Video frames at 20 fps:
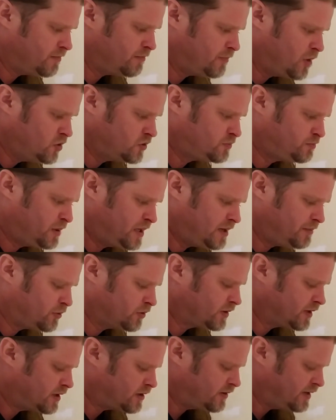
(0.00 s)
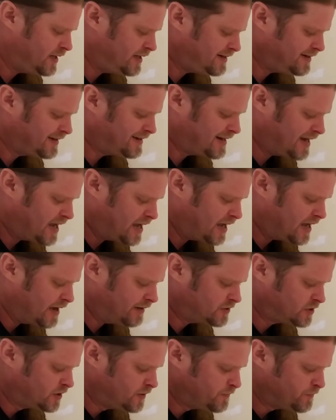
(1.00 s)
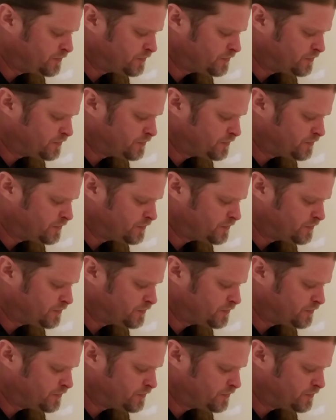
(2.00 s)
Most people that are into knives